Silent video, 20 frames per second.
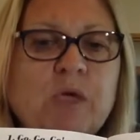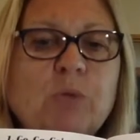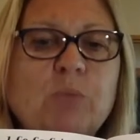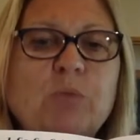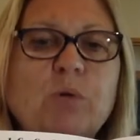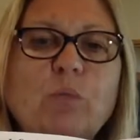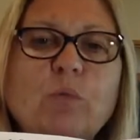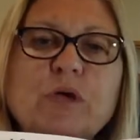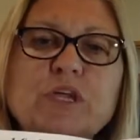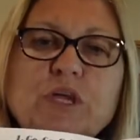
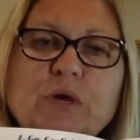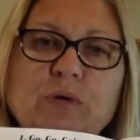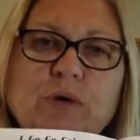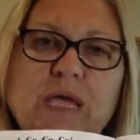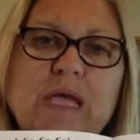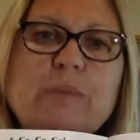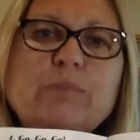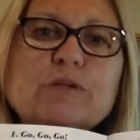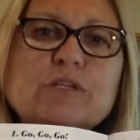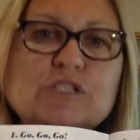But what you're
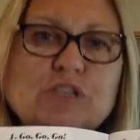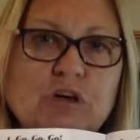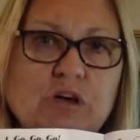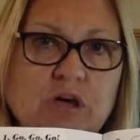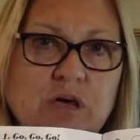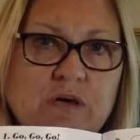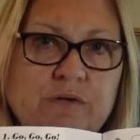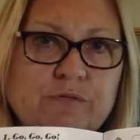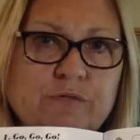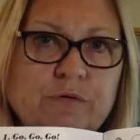able to
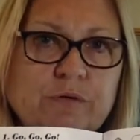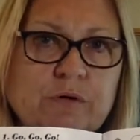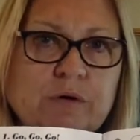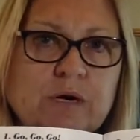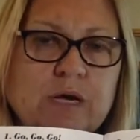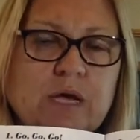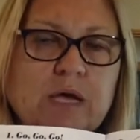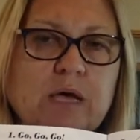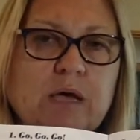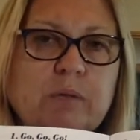
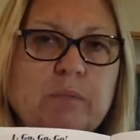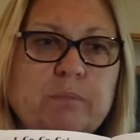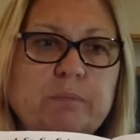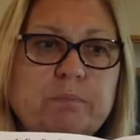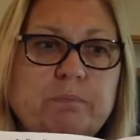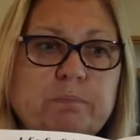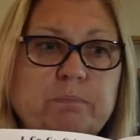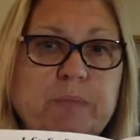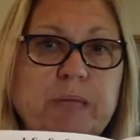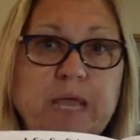offer a
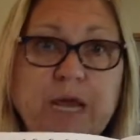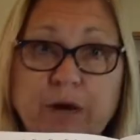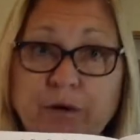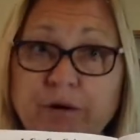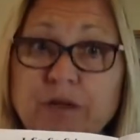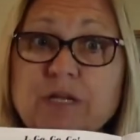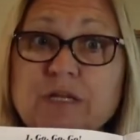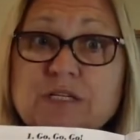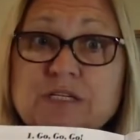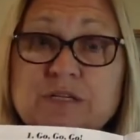
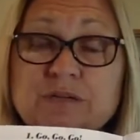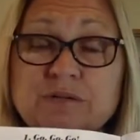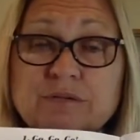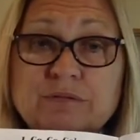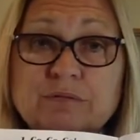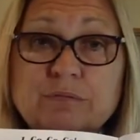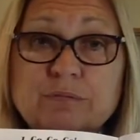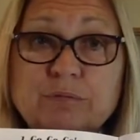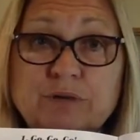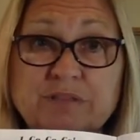parent
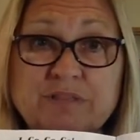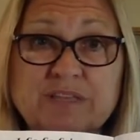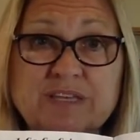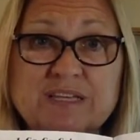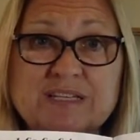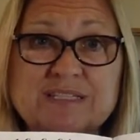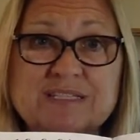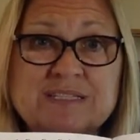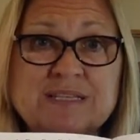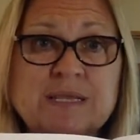with
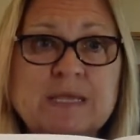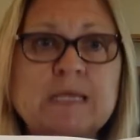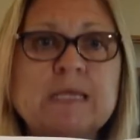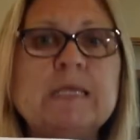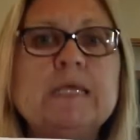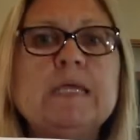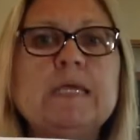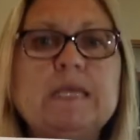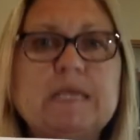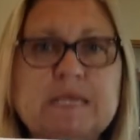this
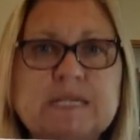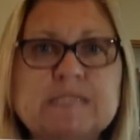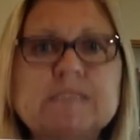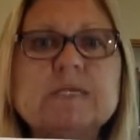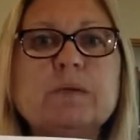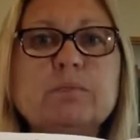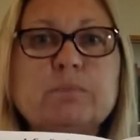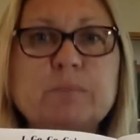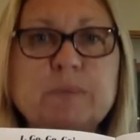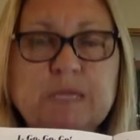is
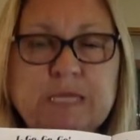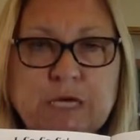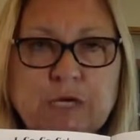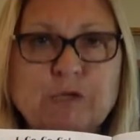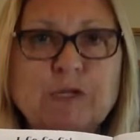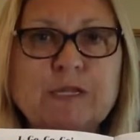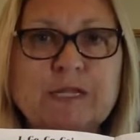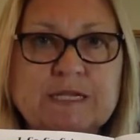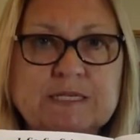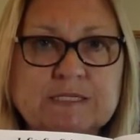a
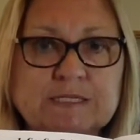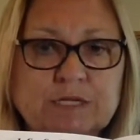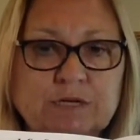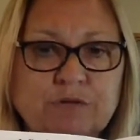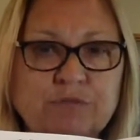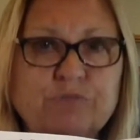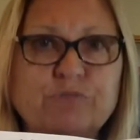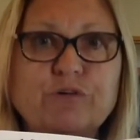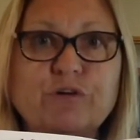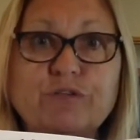piano lesson
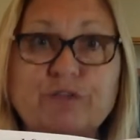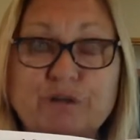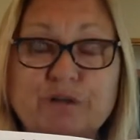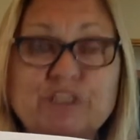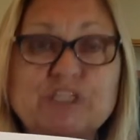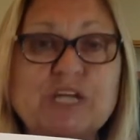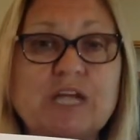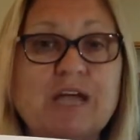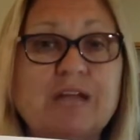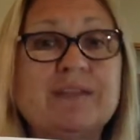for their
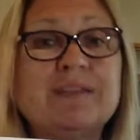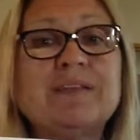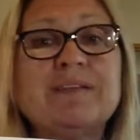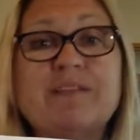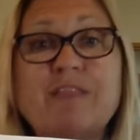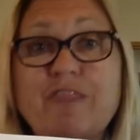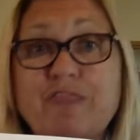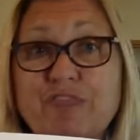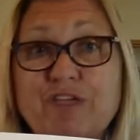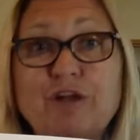child.
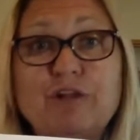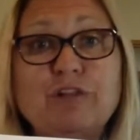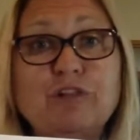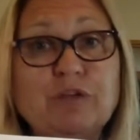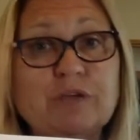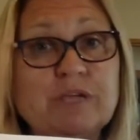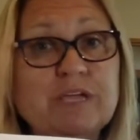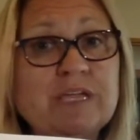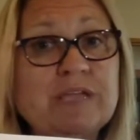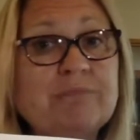They're
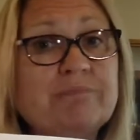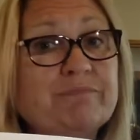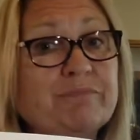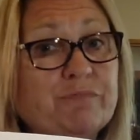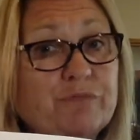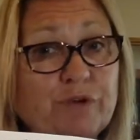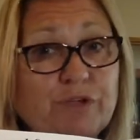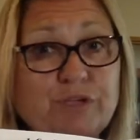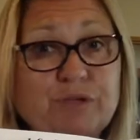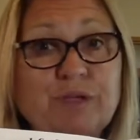looking
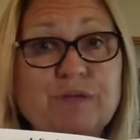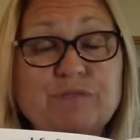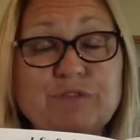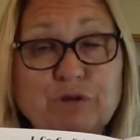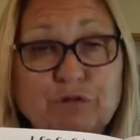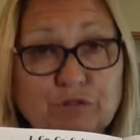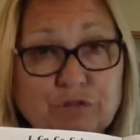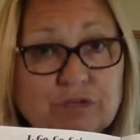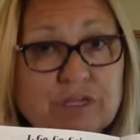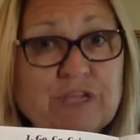for you. If
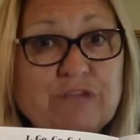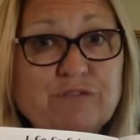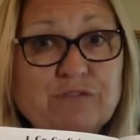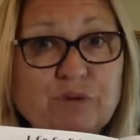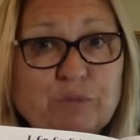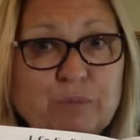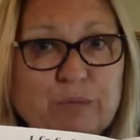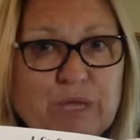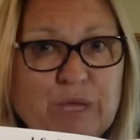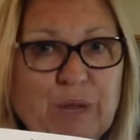they're looking for
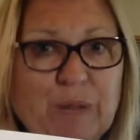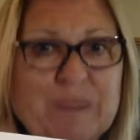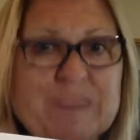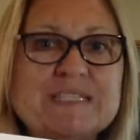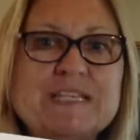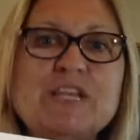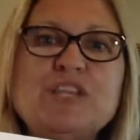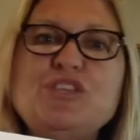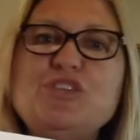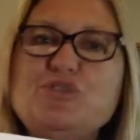a piano
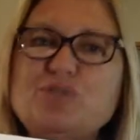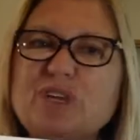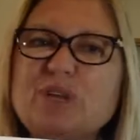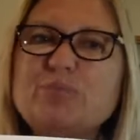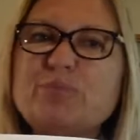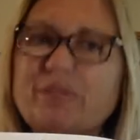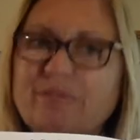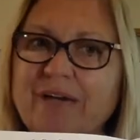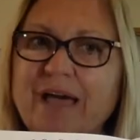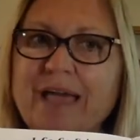lesson, you can
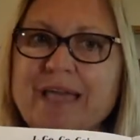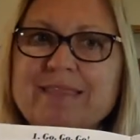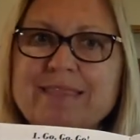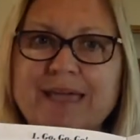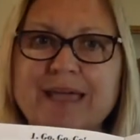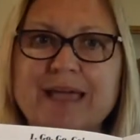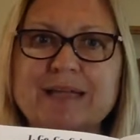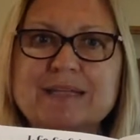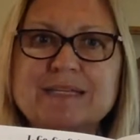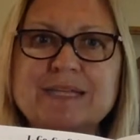provide
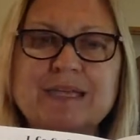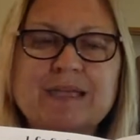that.